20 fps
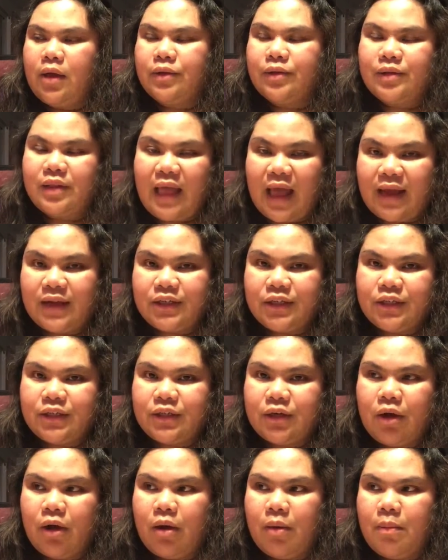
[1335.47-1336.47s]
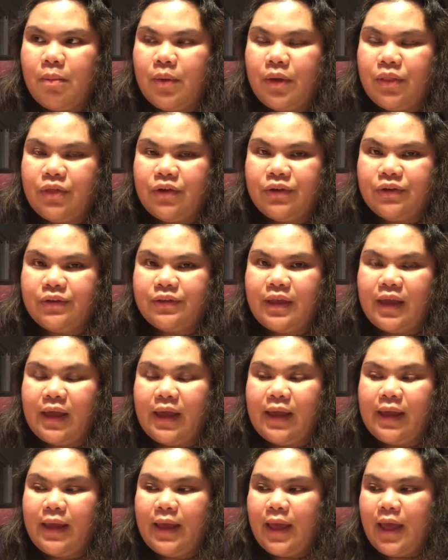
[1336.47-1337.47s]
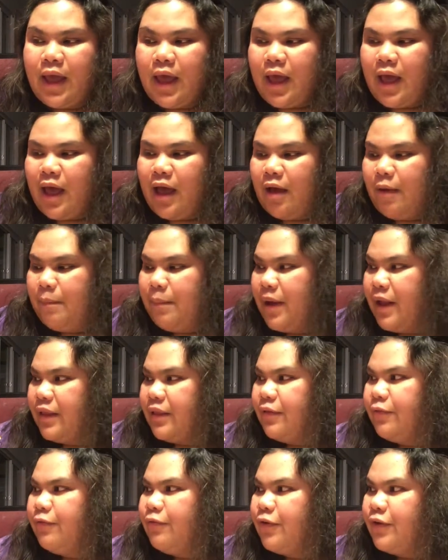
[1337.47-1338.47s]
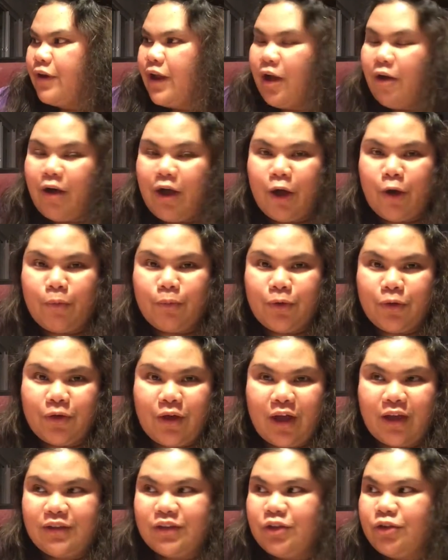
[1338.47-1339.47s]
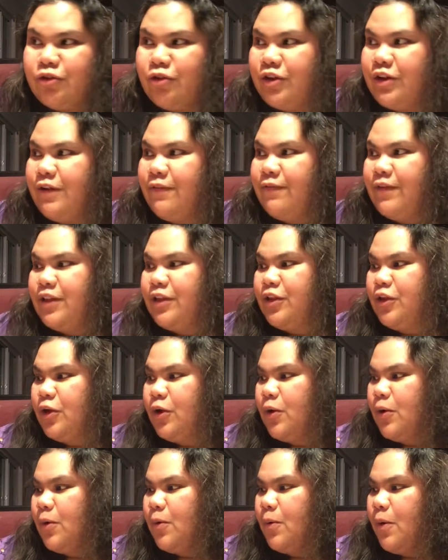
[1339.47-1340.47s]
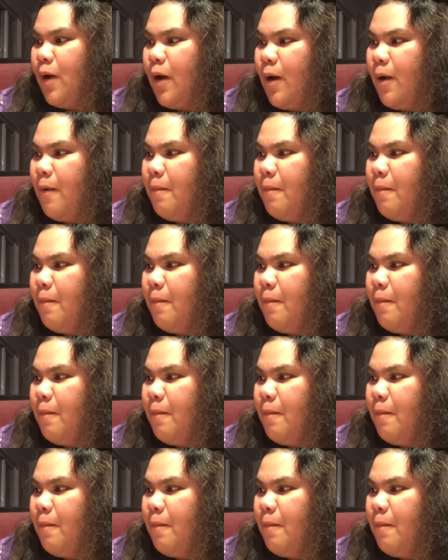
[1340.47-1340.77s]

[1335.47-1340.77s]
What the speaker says: slash Mother's Day. But for now, I hope you guys enjoyed the video.